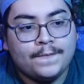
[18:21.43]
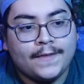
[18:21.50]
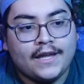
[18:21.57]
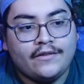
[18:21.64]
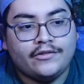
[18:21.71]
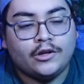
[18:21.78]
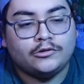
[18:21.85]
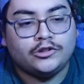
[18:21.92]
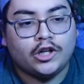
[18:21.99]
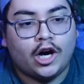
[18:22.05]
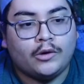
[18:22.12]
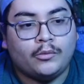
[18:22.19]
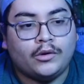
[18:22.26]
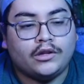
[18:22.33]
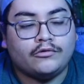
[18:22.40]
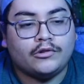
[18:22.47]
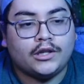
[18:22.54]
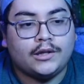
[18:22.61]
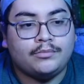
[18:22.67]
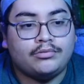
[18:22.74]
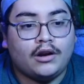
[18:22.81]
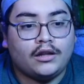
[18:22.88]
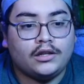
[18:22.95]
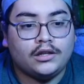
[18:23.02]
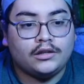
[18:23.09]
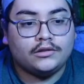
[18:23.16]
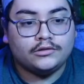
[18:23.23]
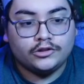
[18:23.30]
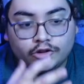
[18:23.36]
Even though John wasn't really
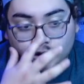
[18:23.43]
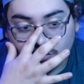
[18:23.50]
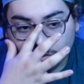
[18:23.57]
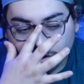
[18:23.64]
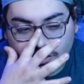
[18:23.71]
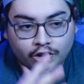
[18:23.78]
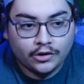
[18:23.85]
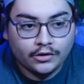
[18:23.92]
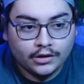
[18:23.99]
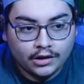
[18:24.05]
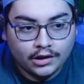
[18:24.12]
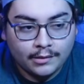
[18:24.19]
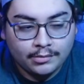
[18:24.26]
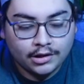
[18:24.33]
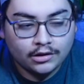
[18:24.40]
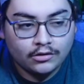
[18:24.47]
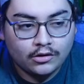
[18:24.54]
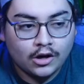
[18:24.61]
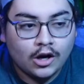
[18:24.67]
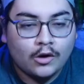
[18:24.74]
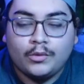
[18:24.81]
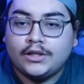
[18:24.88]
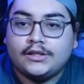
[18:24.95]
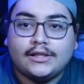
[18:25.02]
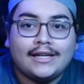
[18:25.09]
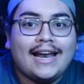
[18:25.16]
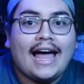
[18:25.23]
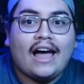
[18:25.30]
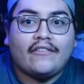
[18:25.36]
present too much during this episode, we
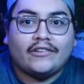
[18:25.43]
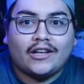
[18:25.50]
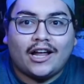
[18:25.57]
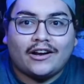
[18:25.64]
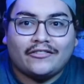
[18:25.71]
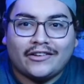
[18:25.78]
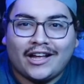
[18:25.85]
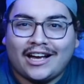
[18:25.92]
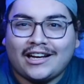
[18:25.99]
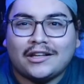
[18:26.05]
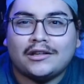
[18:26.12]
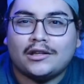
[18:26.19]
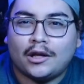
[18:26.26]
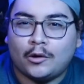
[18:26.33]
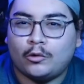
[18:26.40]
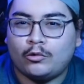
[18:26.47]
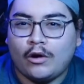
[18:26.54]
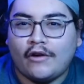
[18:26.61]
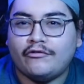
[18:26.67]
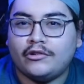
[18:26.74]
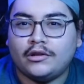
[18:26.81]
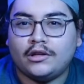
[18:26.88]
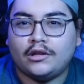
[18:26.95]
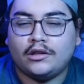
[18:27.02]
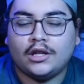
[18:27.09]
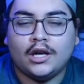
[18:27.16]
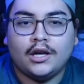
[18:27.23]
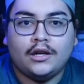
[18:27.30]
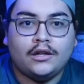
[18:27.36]
did have a lot of, I guess, subtle references,